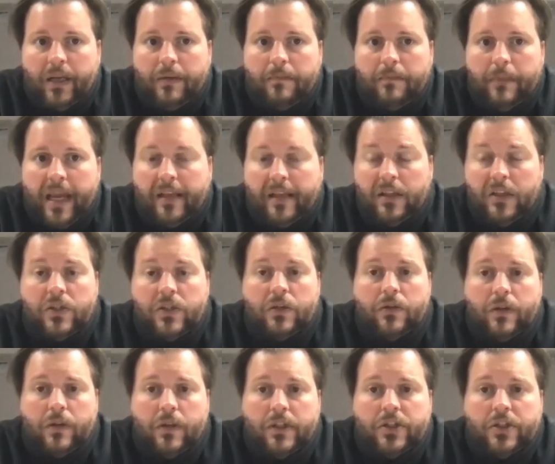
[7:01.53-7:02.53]
mainly
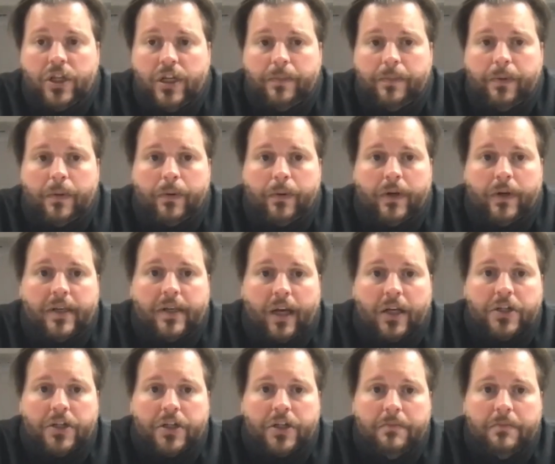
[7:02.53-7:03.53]
due to cheaper
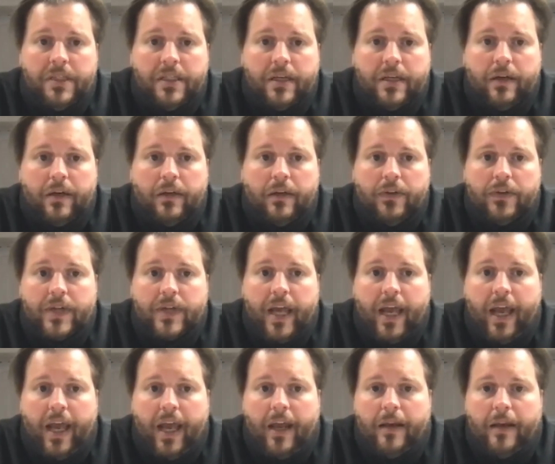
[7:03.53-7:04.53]
production materials
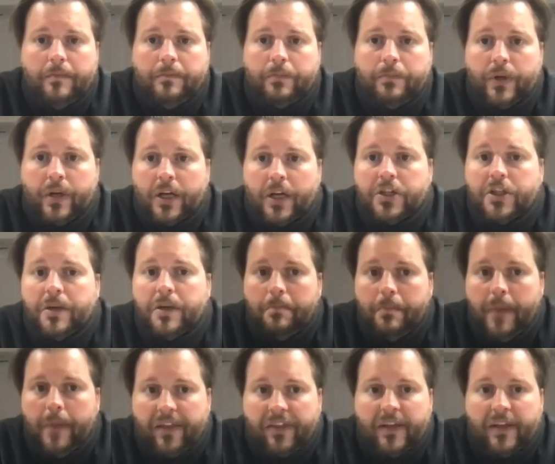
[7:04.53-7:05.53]
and production
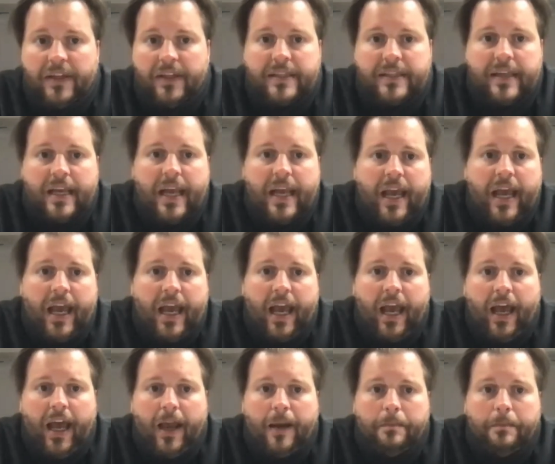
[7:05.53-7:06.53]
methods,
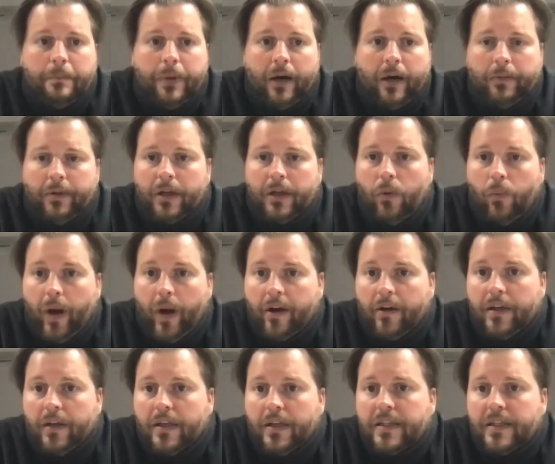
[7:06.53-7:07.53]
and public
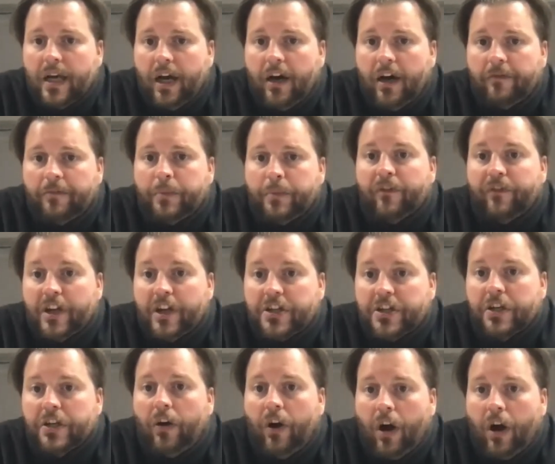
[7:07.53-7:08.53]
awareness of
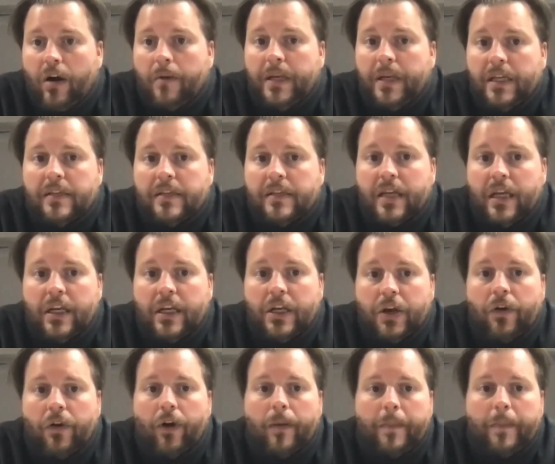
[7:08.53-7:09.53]
professional armies in
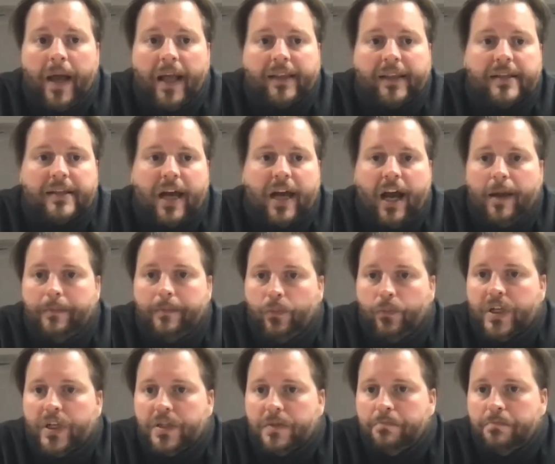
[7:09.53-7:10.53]
Europe at the time,
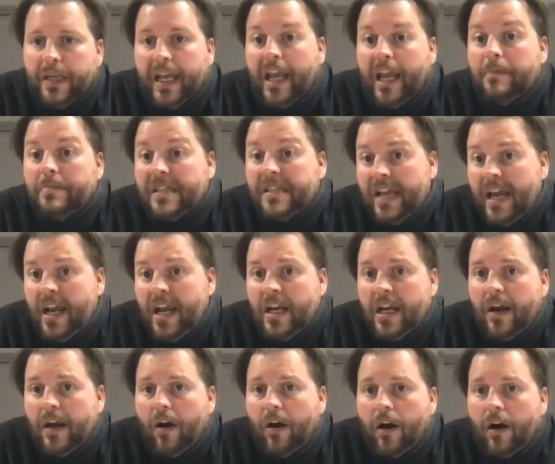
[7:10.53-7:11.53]
which became
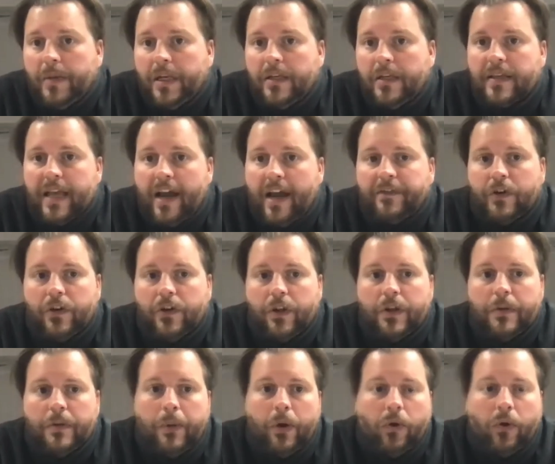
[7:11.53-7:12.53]
standing armies after
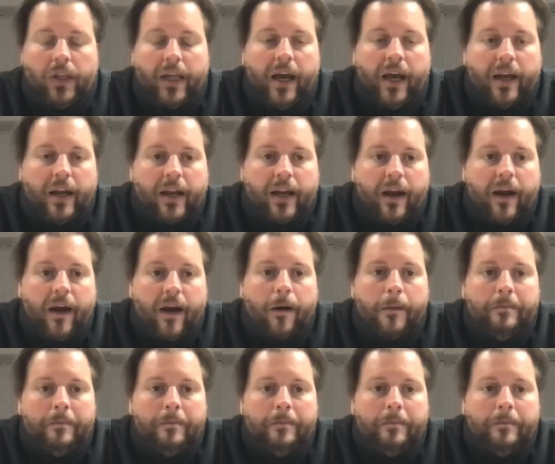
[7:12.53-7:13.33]
the Napoleonic era.